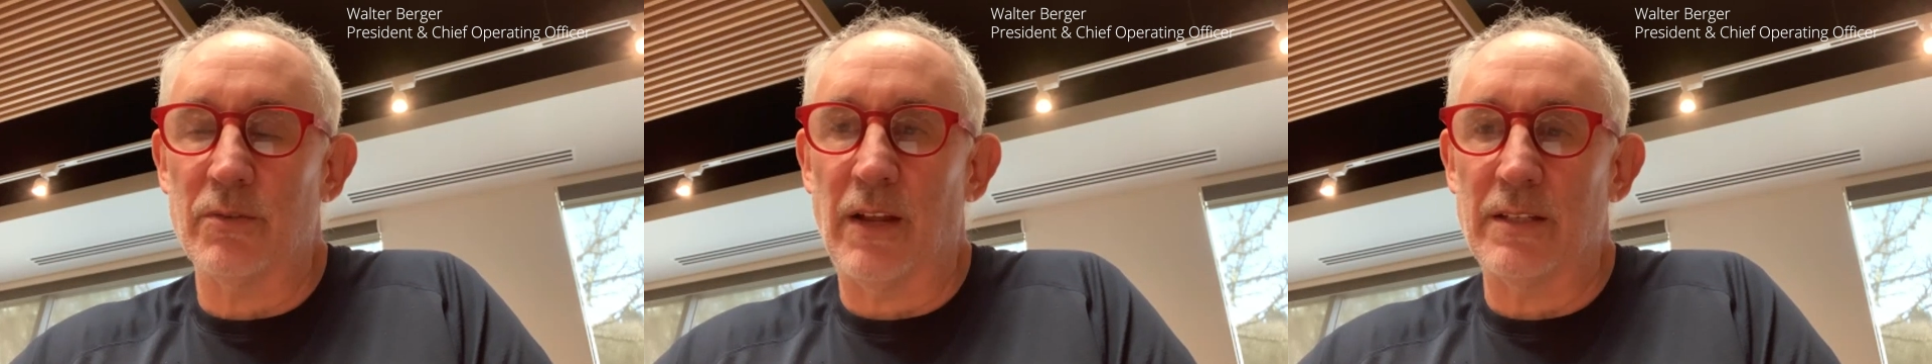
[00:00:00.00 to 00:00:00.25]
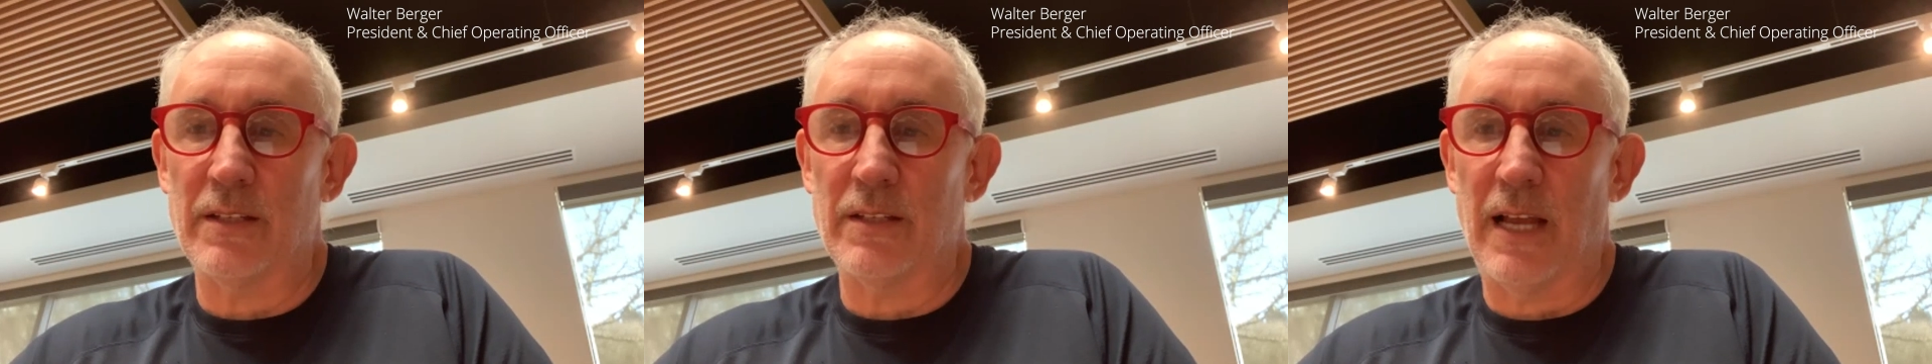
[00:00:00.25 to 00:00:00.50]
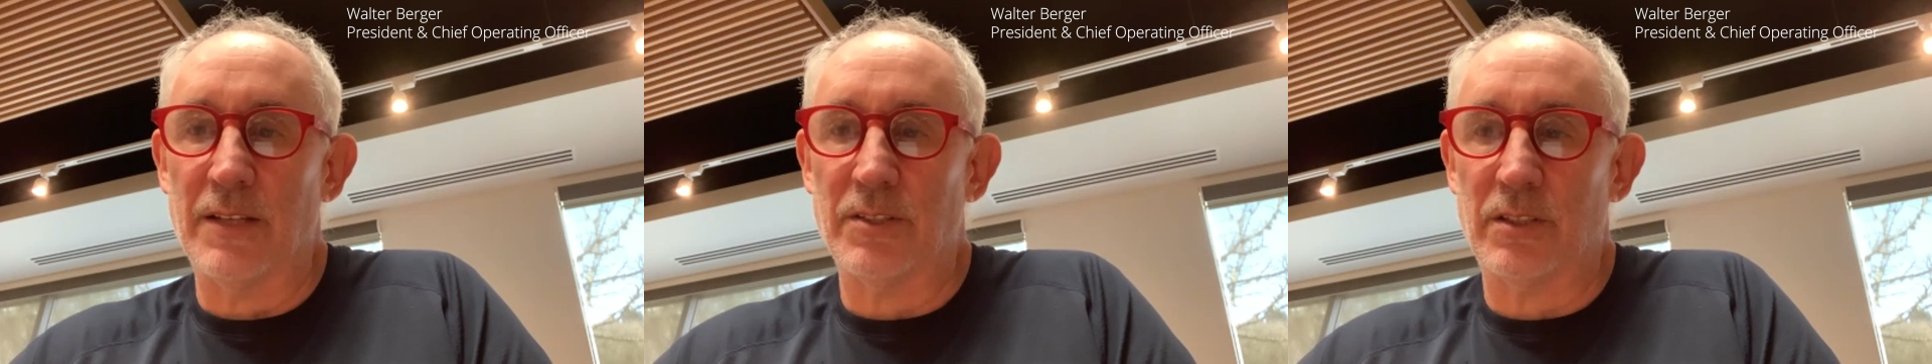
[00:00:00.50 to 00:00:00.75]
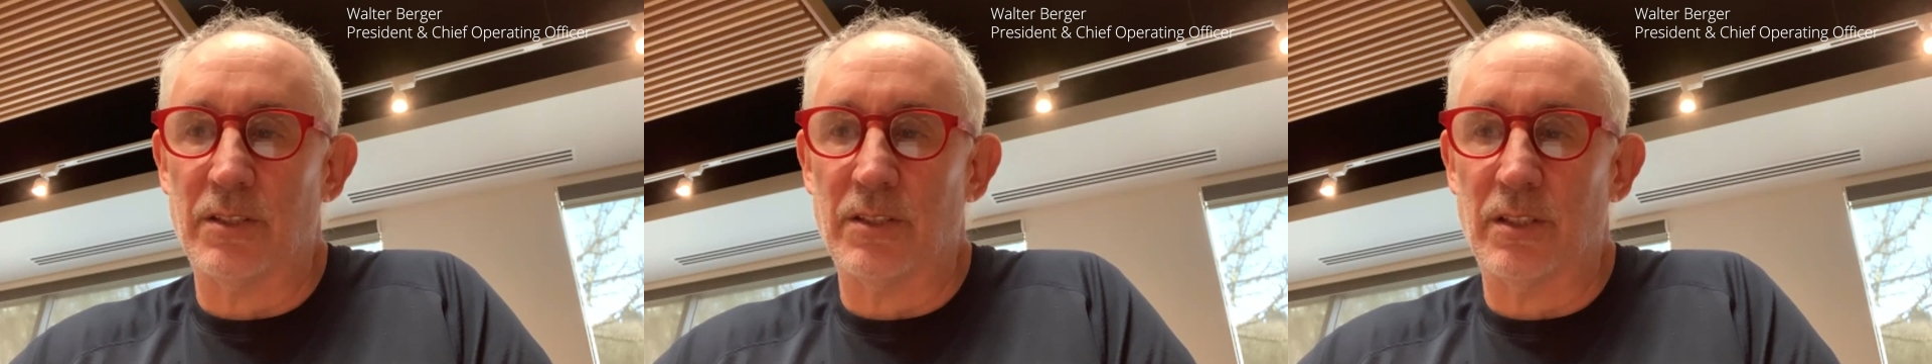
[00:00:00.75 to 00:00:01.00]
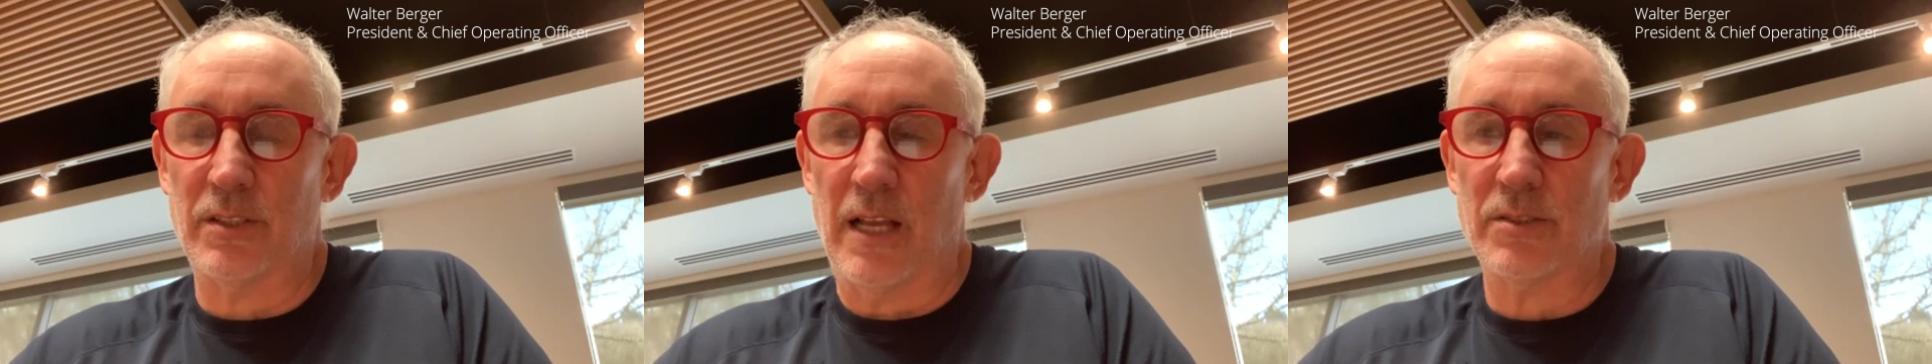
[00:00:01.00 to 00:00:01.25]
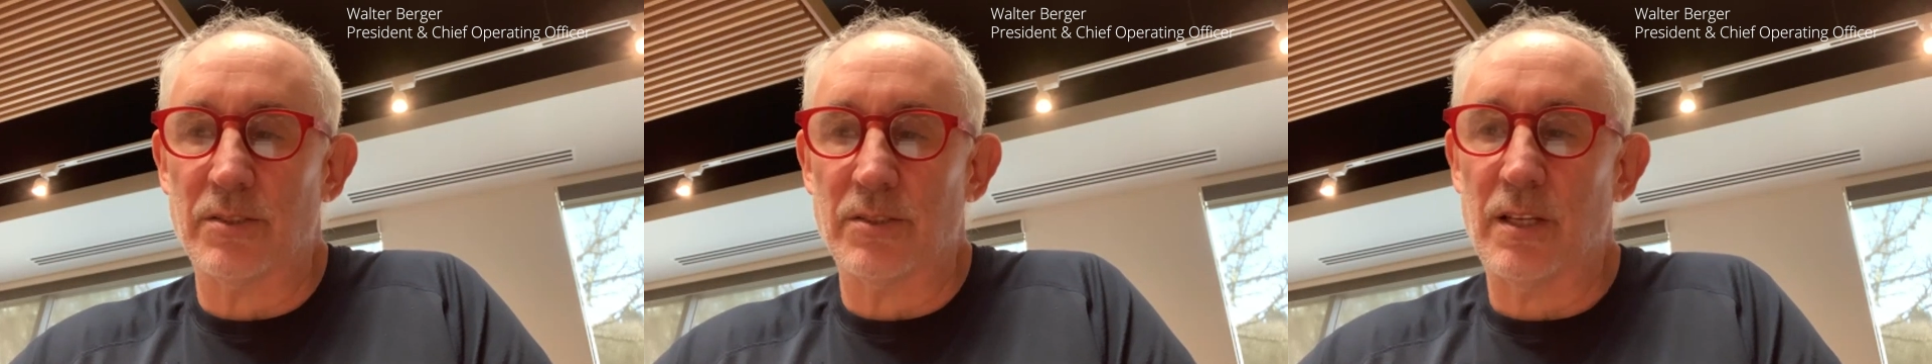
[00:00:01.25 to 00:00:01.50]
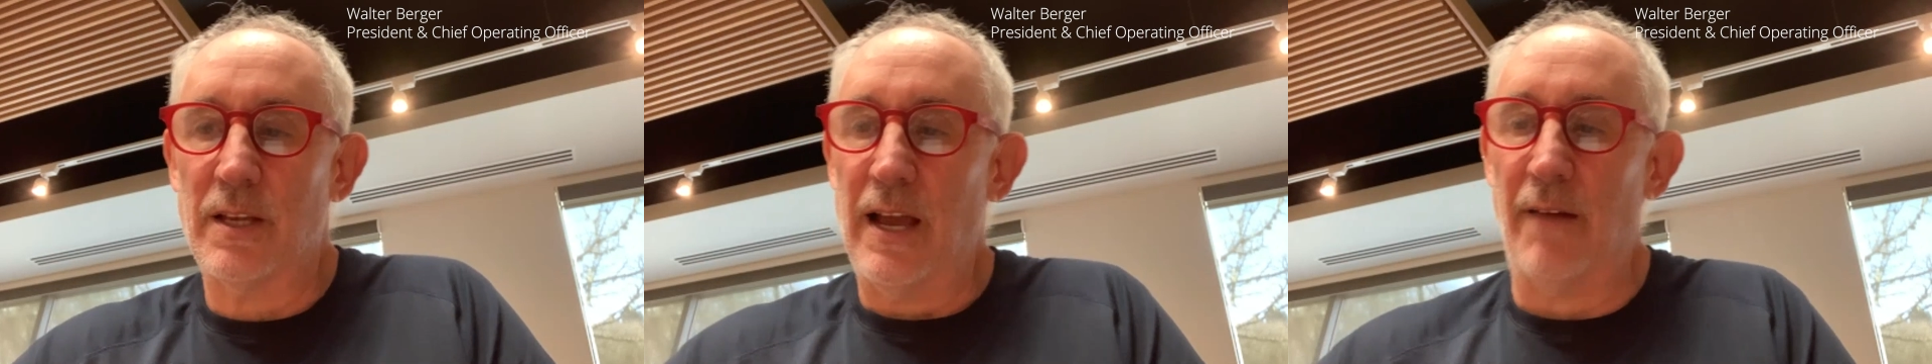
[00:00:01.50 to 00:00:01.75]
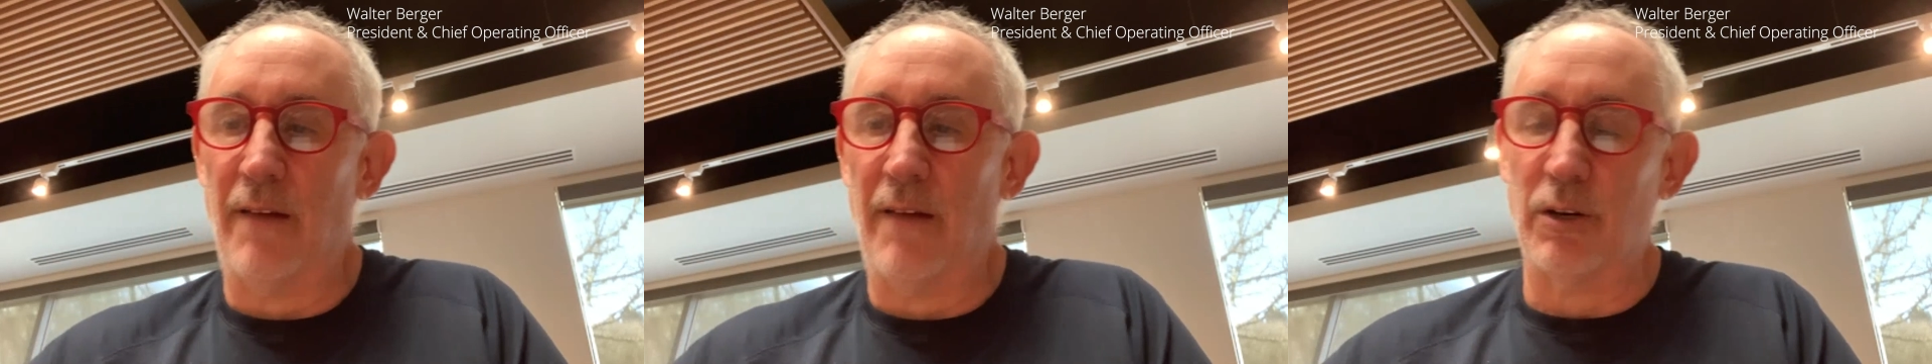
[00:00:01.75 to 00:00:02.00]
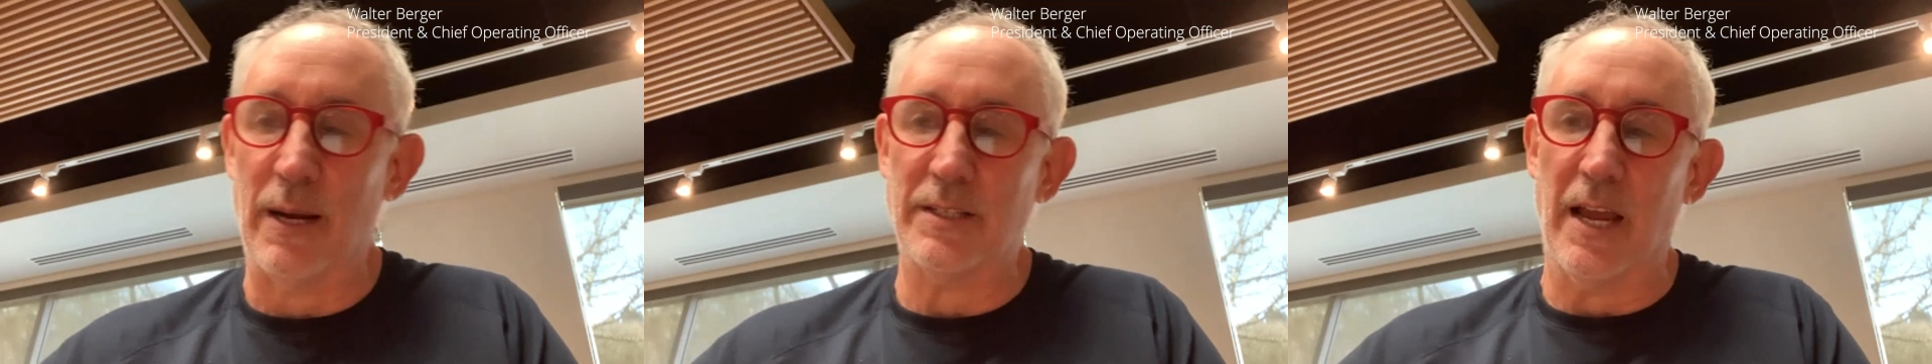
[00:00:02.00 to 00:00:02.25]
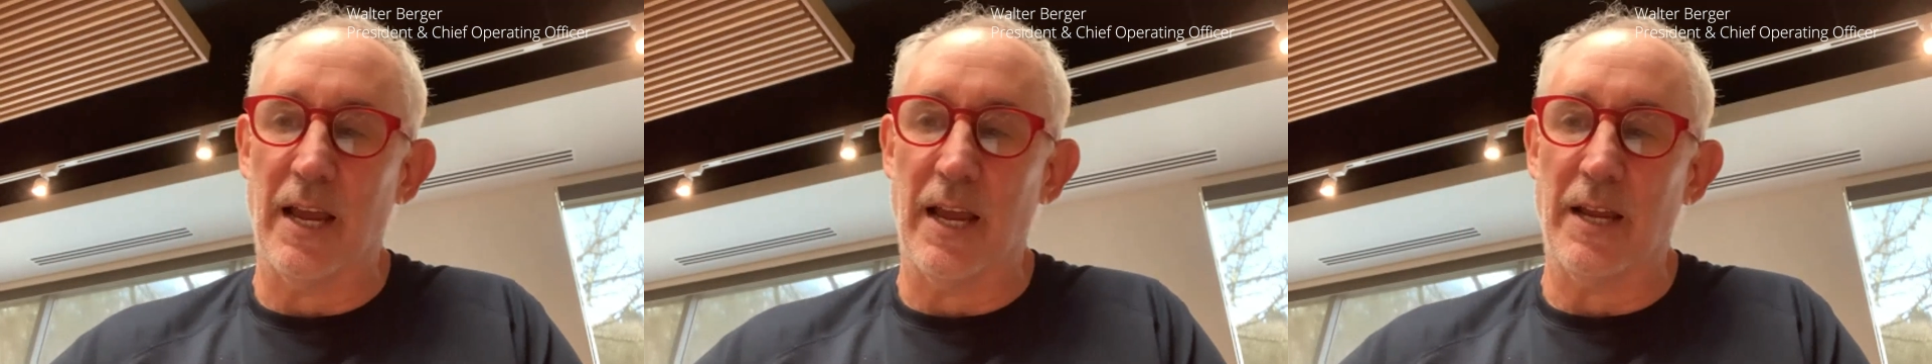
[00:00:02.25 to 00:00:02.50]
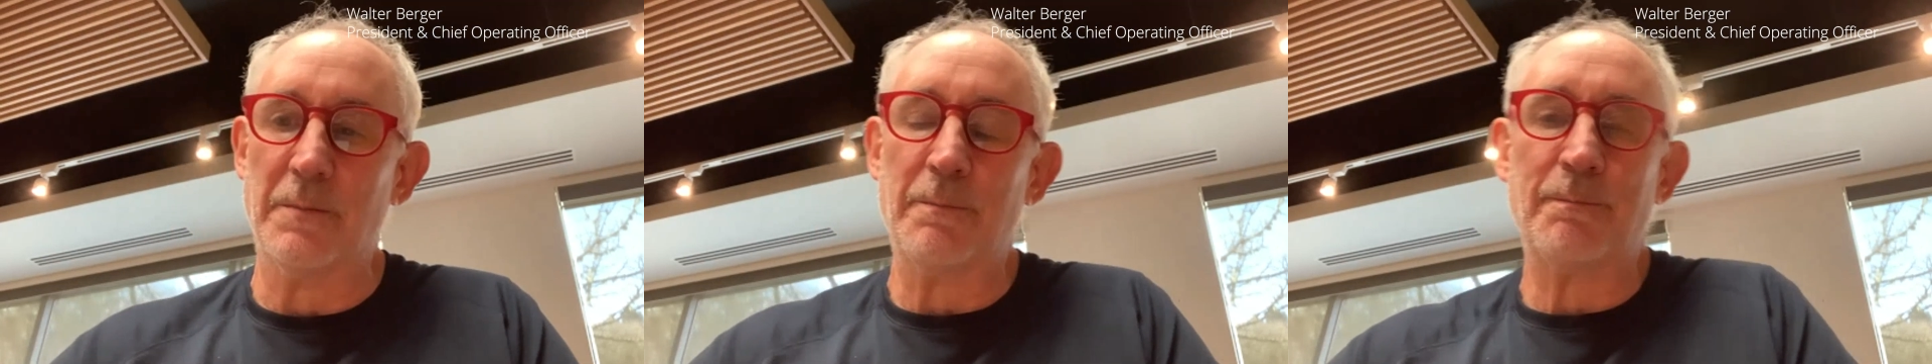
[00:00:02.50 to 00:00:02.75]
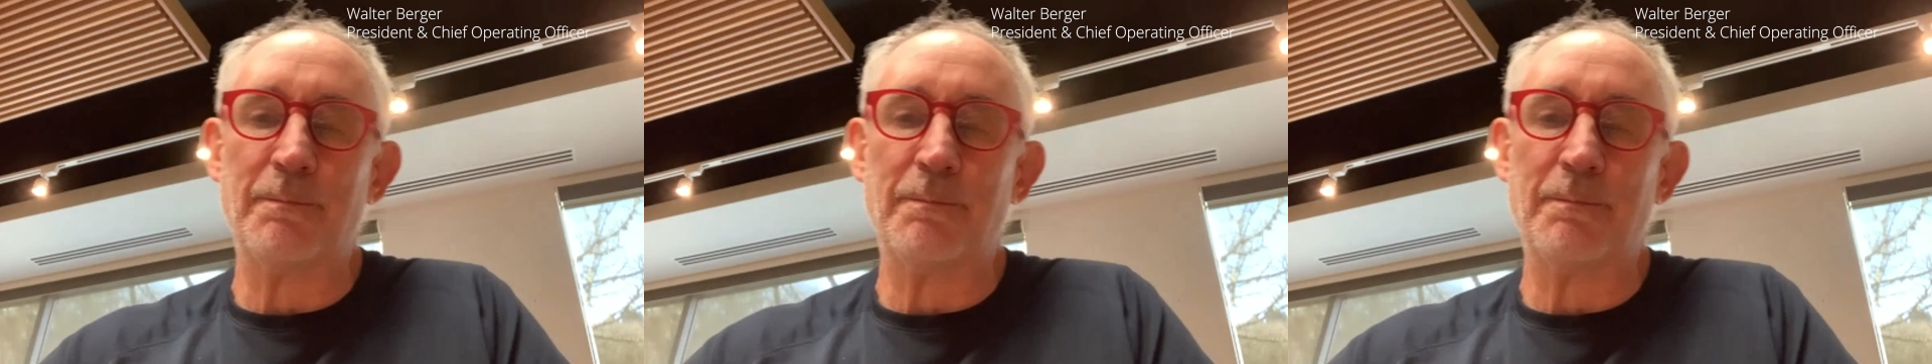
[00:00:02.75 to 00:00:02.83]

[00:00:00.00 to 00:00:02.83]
this fantastic success. Have a great day.